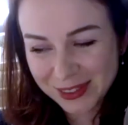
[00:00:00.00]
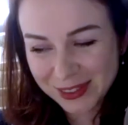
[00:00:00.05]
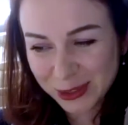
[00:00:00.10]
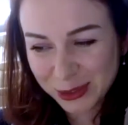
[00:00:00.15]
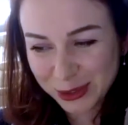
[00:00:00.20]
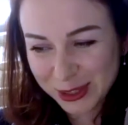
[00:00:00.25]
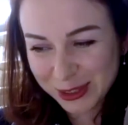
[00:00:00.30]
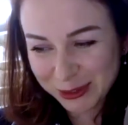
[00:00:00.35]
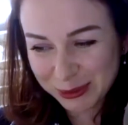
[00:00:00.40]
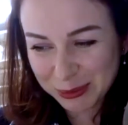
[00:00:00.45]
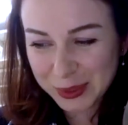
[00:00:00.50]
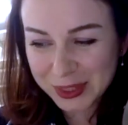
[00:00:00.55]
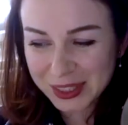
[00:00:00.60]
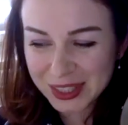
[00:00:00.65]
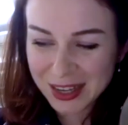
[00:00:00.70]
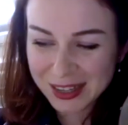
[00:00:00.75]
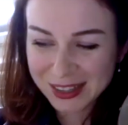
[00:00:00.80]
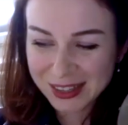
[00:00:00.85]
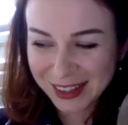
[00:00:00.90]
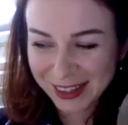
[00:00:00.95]
sort of
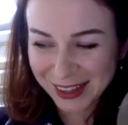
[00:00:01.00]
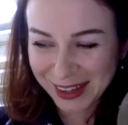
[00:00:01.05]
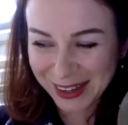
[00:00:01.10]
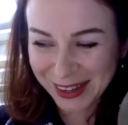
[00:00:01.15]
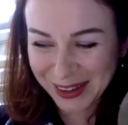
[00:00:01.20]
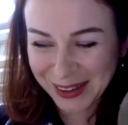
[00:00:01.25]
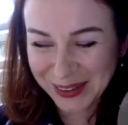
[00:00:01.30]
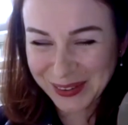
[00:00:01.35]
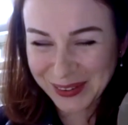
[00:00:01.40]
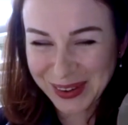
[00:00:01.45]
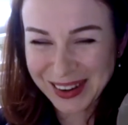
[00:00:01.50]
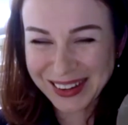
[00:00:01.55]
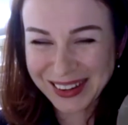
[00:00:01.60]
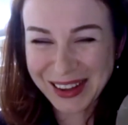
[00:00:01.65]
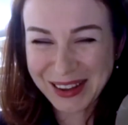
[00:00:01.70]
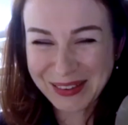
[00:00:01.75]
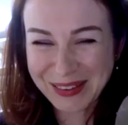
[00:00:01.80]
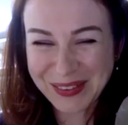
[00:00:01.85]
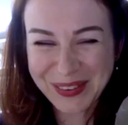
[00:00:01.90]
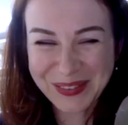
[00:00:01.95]
pretend I
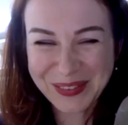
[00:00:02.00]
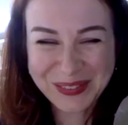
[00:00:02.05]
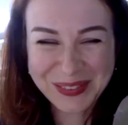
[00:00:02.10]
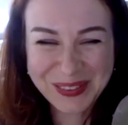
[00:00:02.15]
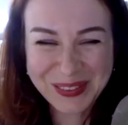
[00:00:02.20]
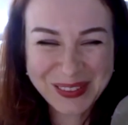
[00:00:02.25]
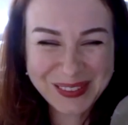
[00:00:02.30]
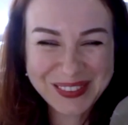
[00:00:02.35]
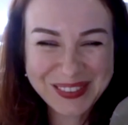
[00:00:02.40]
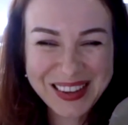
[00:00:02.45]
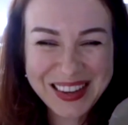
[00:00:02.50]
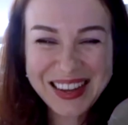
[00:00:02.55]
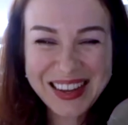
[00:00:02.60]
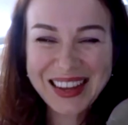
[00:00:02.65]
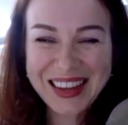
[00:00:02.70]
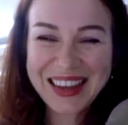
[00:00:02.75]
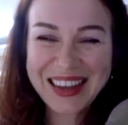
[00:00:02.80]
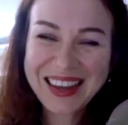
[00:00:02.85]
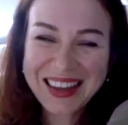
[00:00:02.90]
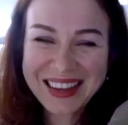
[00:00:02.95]
am.
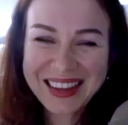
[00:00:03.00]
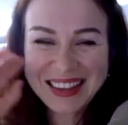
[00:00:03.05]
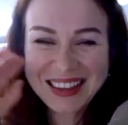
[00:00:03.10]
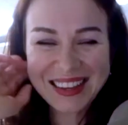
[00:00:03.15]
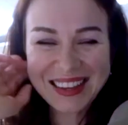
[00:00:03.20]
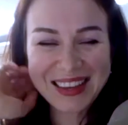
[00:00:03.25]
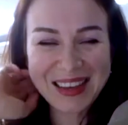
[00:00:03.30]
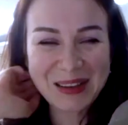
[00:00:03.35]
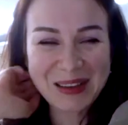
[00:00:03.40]
Yeah.